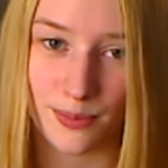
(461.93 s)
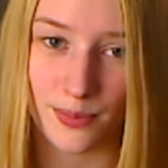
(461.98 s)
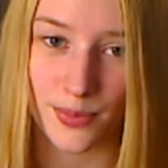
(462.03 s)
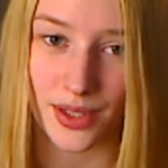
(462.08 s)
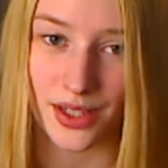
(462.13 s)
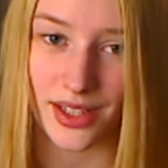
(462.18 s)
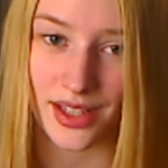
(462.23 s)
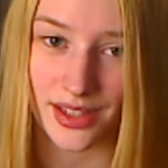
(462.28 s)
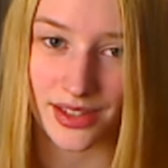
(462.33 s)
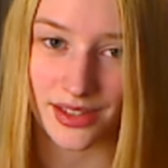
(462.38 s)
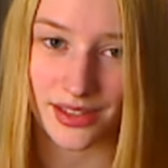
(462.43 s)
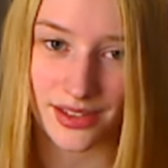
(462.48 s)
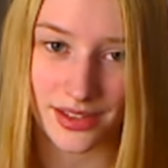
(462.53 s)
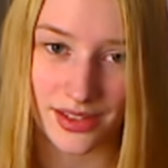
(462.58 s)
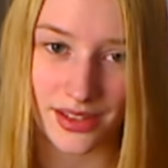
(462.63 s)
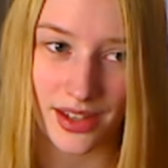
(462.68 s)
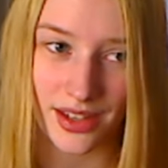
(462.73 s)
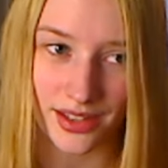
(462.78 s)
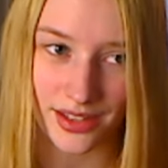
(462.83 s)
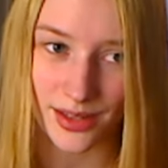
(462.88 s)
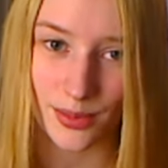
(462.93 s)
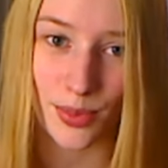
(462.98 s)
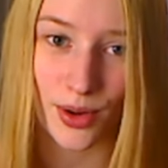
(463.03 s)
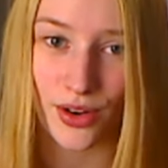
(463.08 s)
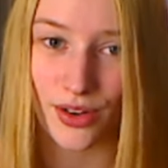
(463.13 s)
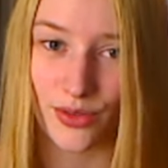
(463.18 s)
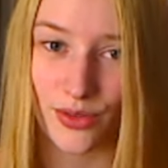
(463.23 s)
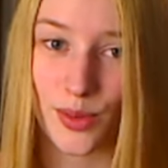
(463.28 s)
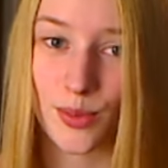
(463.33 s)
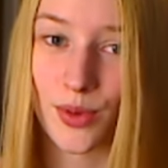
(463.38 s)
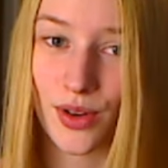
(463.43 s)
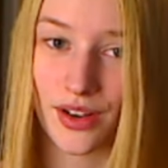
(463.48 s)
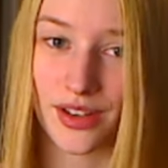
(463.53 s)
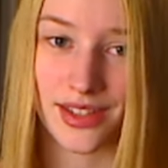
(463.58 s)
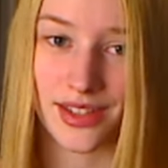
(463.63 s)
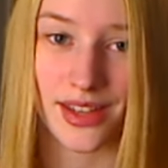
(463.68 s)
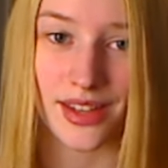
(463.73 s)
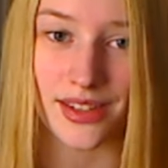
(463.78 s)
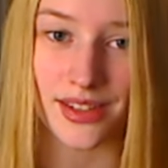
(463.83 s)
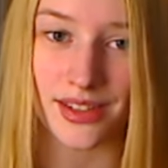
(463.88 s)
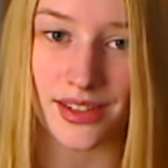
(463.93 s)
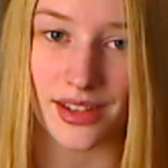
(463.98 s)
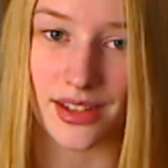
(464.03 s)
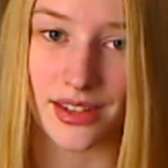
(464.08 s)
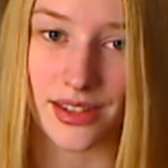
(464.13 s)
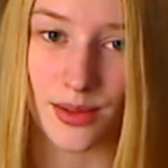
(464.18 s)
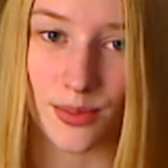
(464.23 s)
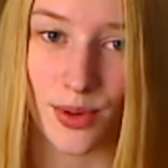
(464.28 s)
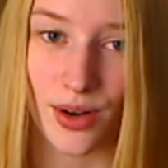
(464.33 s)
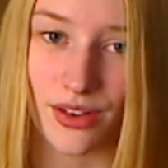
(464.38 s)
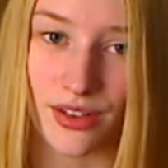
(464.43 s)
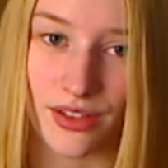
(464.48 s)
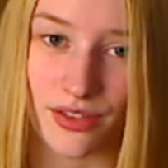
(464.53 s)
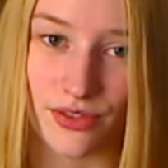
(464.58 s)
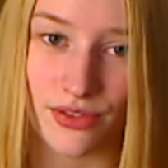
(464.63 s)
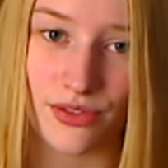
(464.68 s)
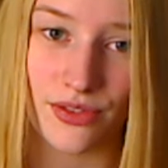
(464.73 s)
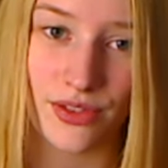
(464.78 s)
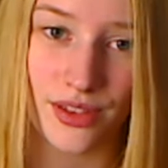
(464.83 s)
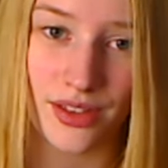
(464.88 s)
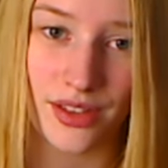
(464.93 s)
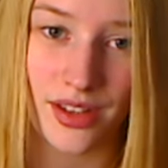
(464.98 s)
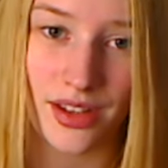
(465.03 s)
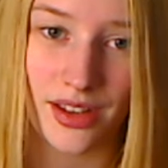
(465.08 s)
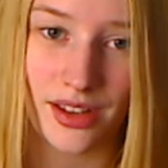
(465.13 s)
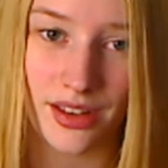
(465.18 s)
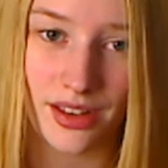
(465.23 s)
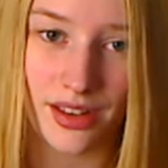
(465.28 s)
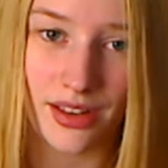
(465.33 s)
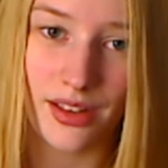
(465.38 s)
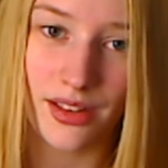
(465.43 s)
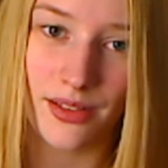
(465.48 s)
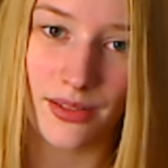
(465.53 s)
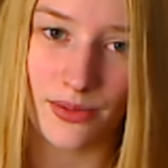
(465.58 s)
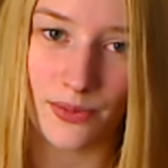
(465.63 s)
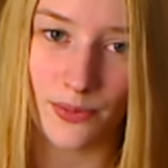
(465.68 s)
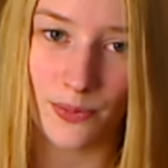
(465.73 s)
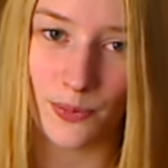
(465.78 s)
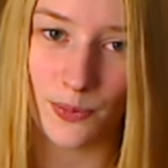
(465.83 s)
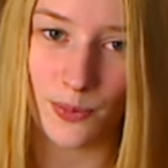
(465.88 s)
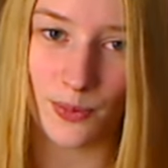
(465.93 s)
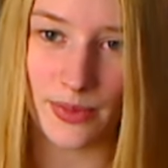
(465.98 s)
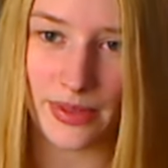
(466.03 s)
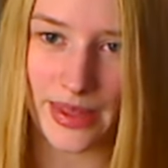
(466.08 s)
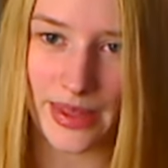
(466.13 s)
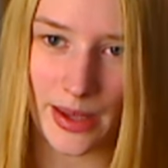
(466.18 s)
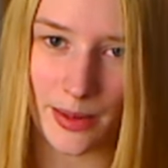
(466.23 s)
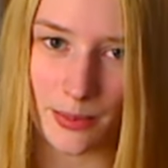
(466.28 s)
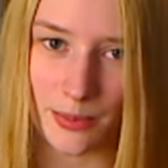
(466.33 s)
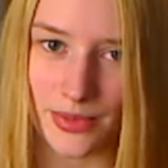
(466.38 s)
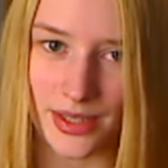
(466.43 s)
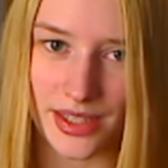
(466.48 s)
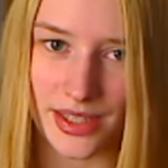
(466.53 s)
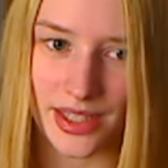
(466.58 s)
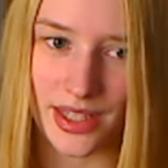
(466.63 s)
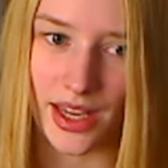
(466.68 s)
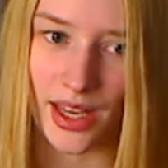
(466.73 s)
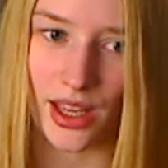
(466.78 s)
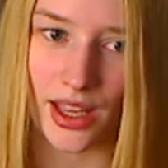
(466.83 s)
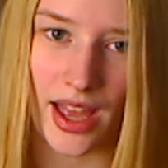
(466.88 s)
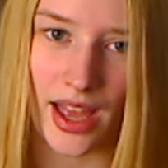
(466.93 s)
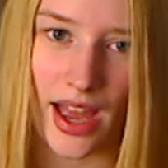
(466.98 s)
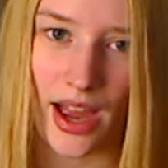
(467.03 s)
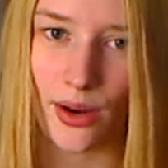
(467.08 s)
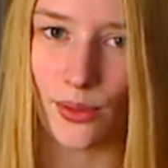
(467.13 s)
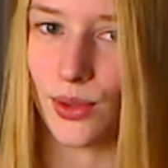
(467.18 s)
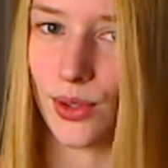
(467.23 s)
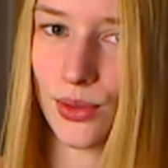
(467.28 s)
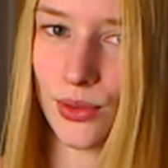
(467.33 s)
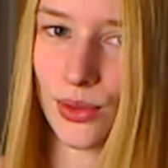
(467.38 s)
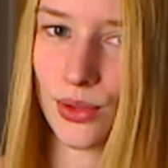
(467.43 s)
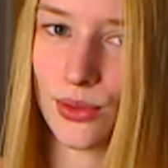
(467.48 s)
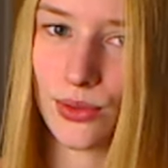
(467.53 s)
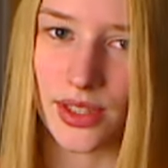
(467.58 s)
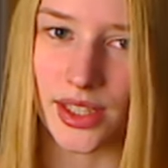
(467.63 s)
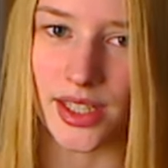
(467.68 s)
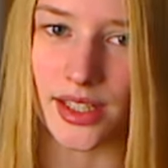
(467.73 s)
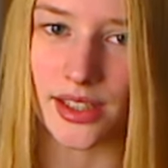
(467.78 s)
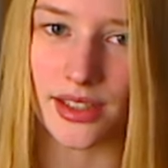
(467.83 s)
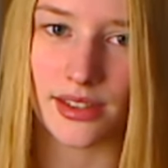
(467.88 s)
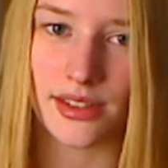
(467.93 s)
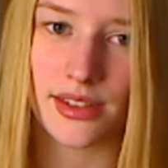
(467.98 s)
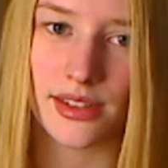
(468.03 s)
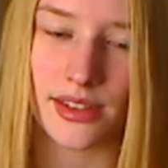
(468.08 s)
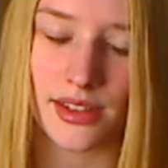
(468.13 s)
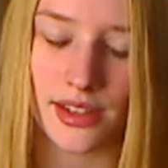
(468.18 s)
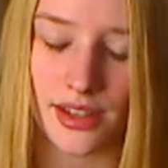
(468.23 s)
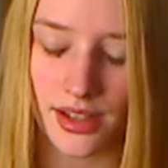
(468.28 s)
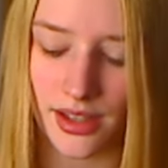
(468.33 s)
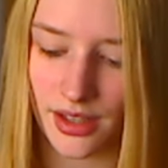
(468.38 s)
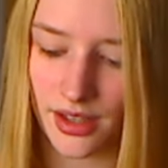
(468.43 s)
but it's a part of the process. It's a part of them seeing how you do things,